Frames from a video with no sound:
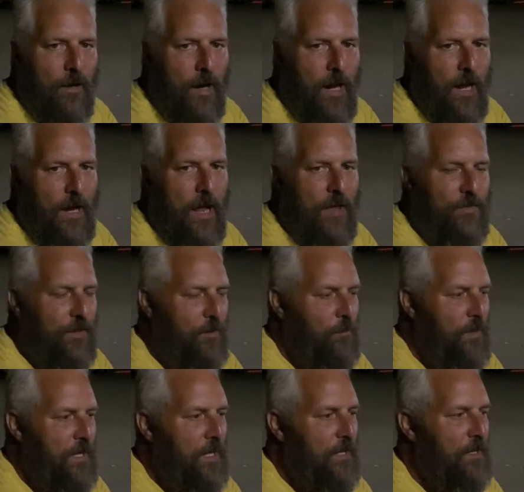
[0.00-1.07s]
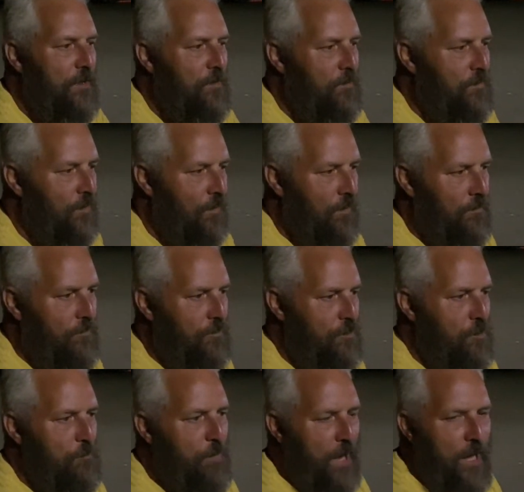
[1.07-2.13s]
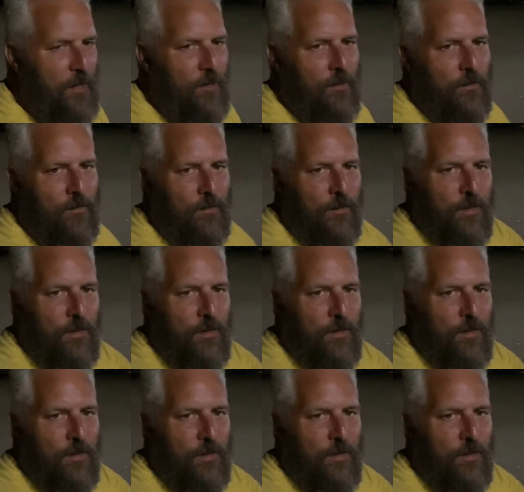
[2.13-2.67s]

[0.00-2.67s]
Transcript: And I think we need to do better